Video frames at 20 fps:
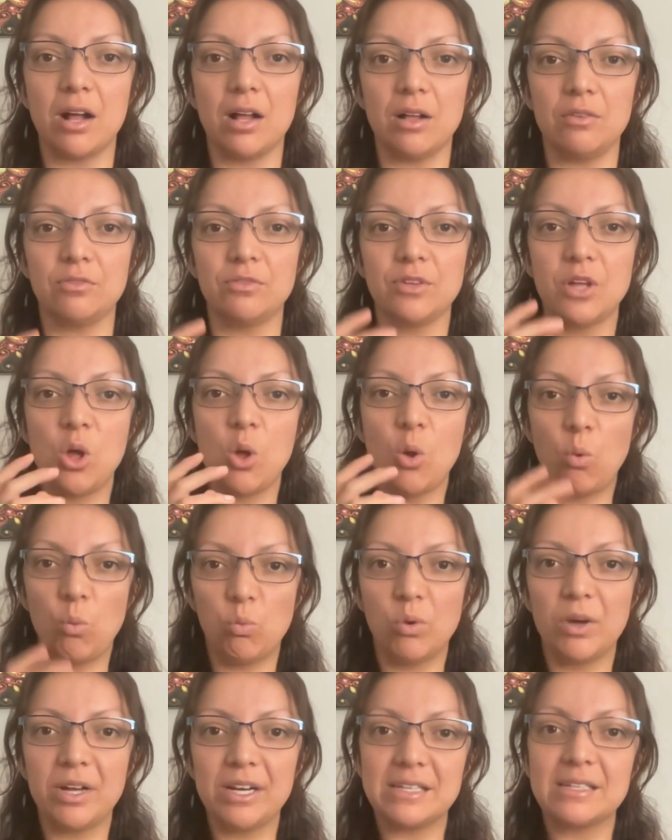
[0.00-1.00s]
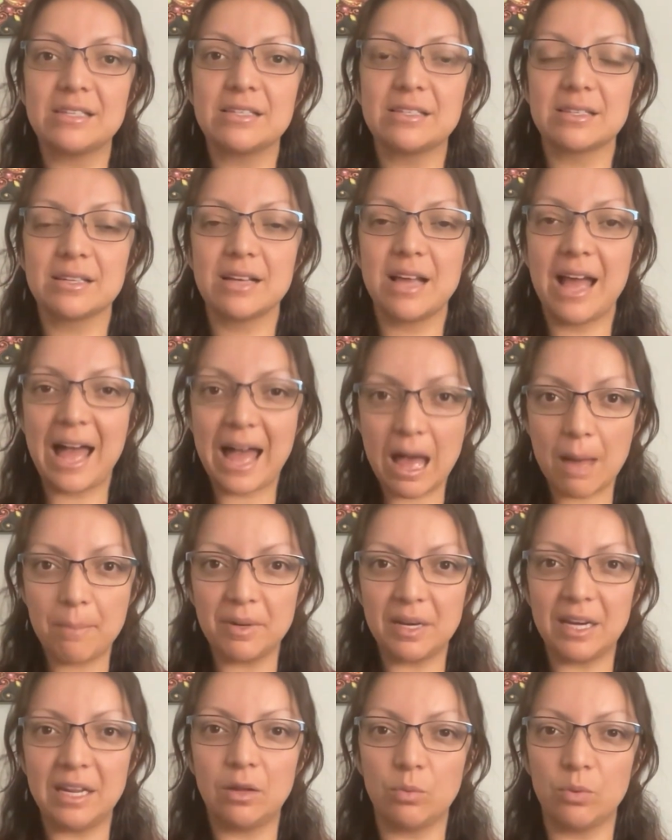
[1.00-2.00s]
of what is
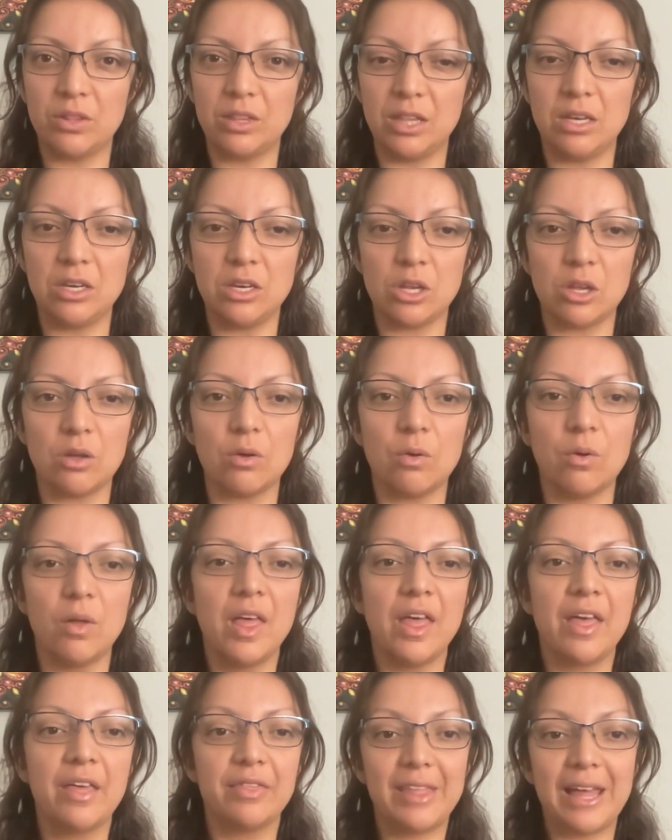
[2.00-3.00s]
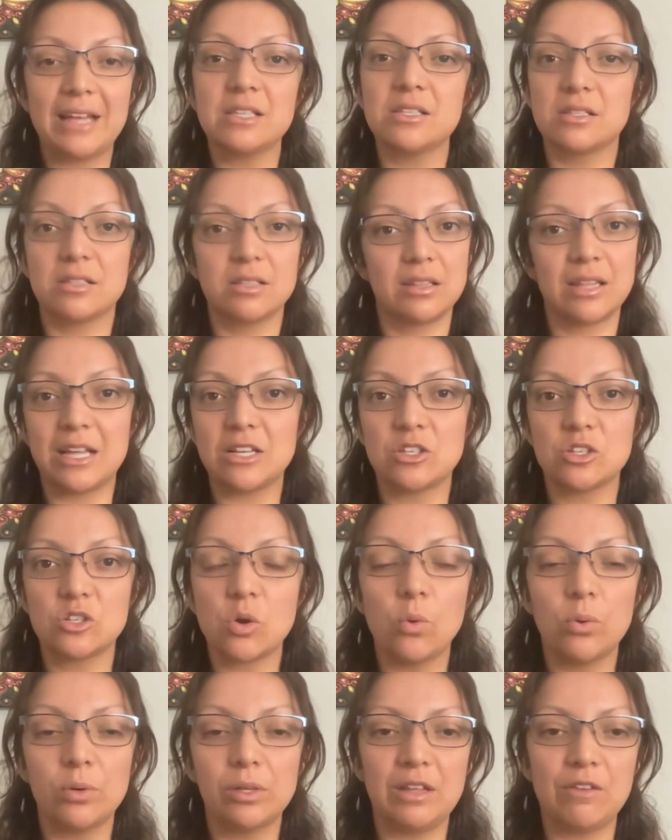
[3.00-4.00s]
happening within you. That's
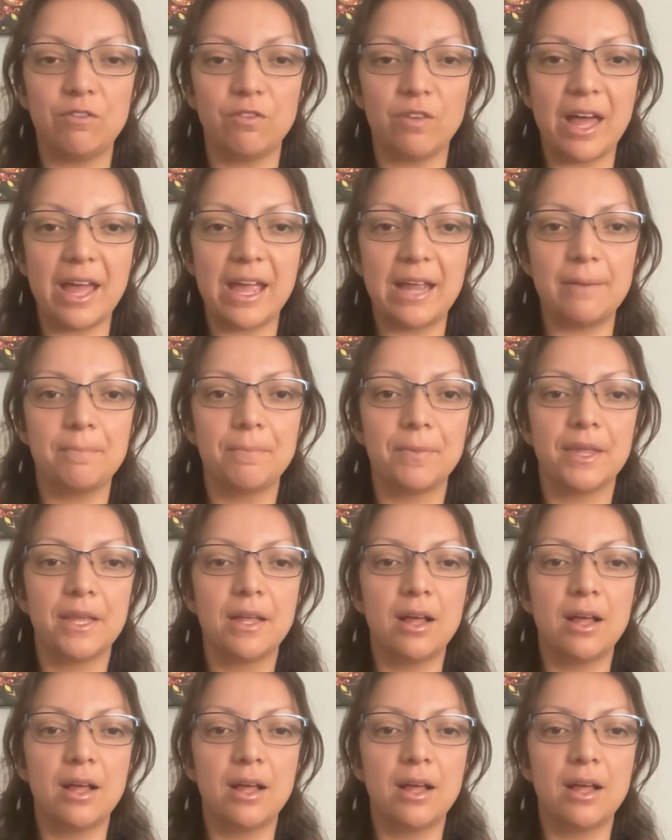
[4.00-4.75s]
totally fine.